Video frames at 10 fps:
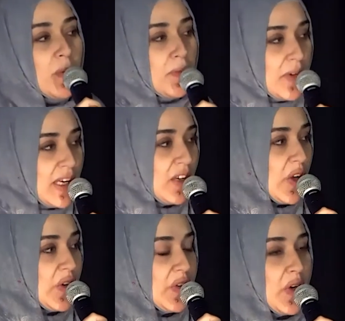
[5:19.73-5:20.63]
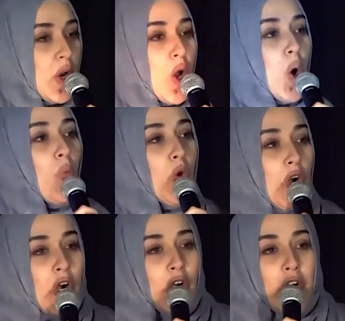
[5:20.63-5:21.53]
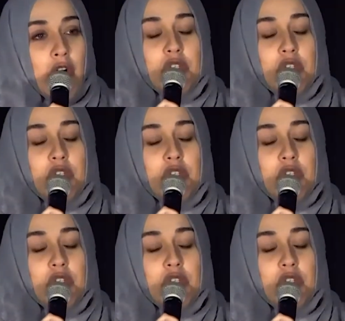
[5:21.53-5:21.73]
revealed were,